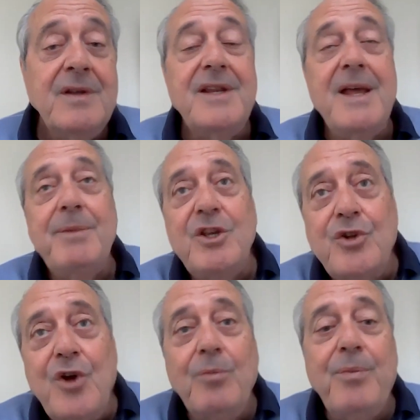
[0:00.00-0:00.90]
namely you
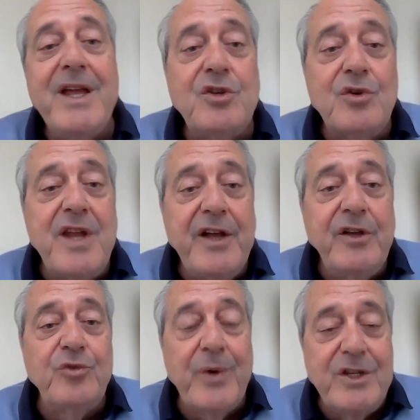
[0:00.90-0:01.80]
don't break your
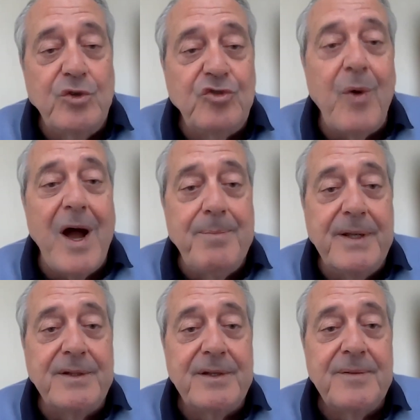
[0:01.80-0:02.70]
nails when you swipe it.